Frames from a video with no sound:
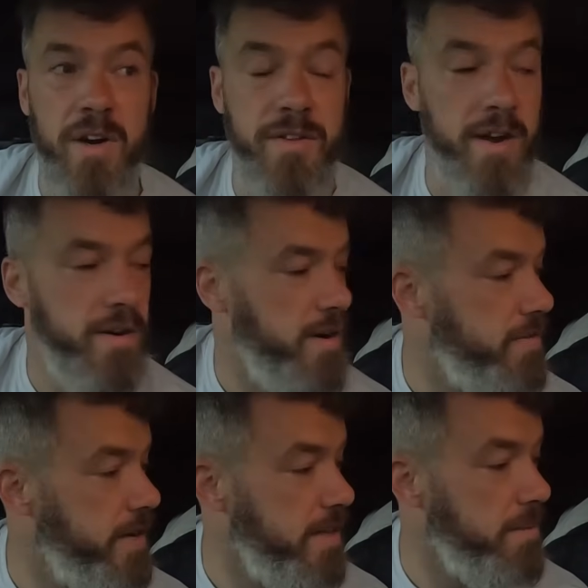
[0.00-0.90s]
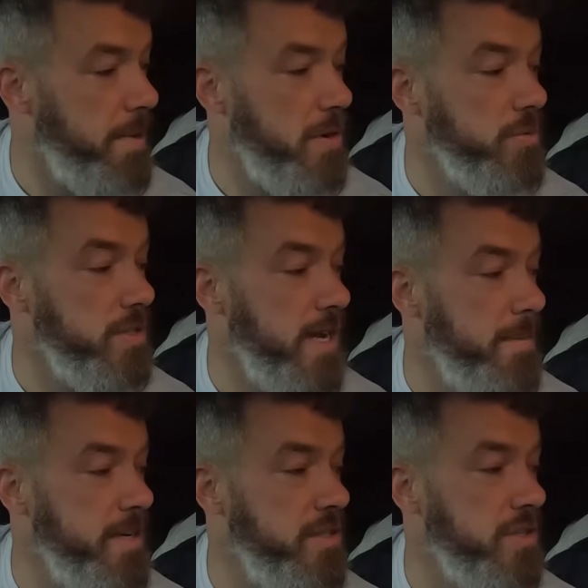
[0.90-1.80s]
I don't know if any of the poles are
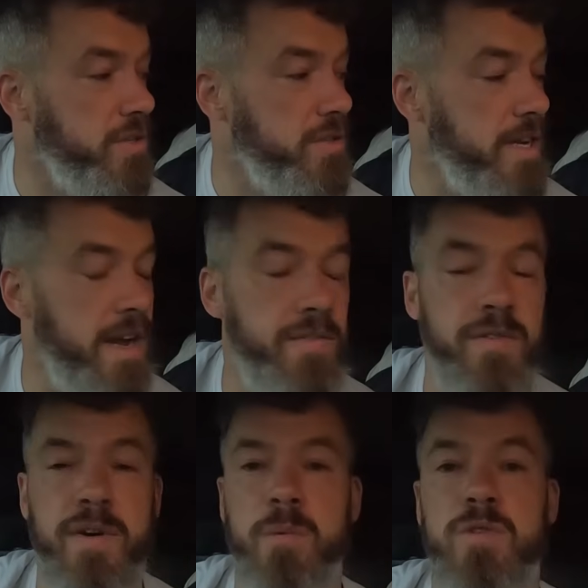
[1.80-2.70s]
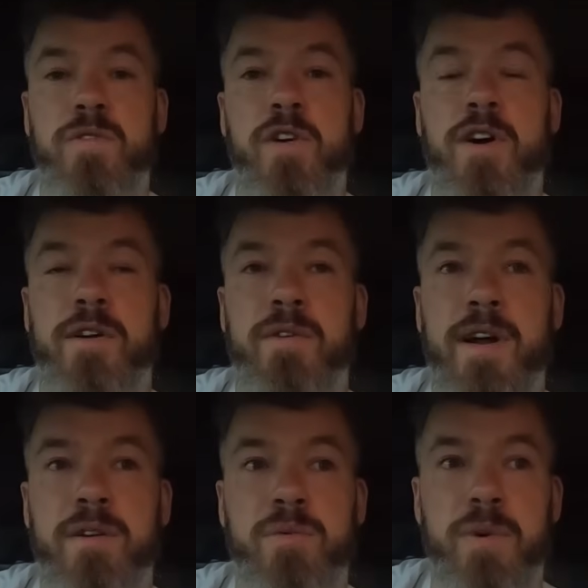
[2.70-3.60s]
damaged, because everything was flying
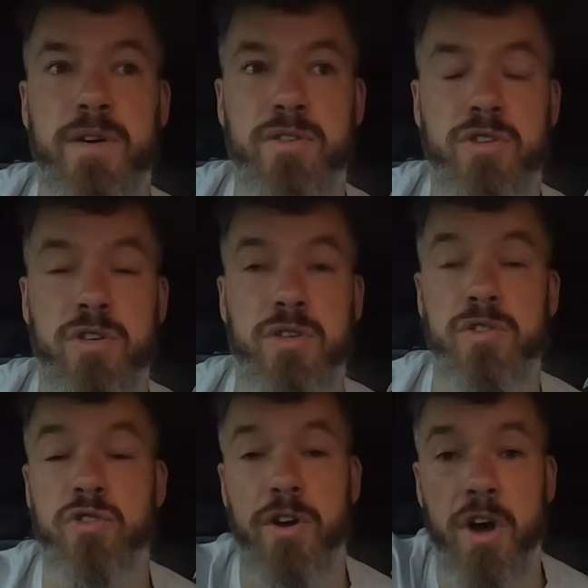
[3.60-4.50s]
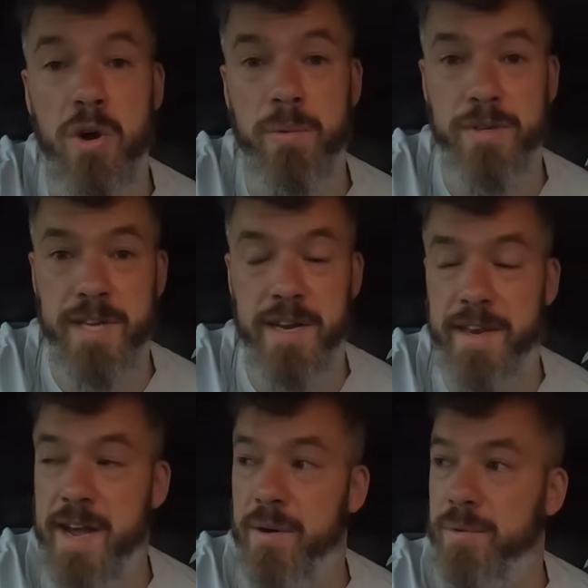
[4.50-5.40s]
around when I was trying to hold the tent
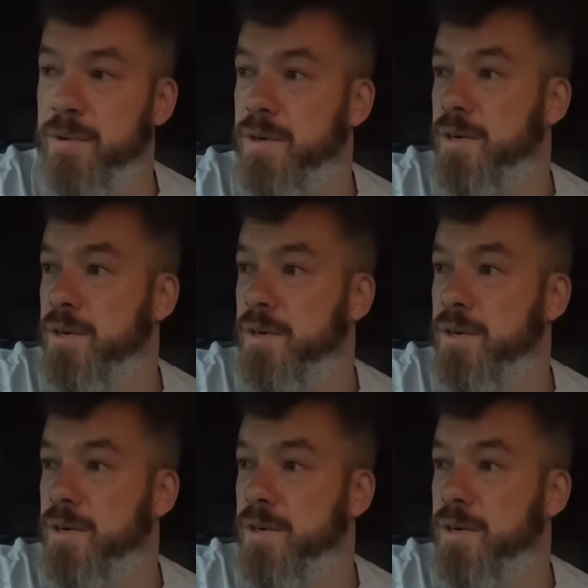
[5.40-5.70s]
down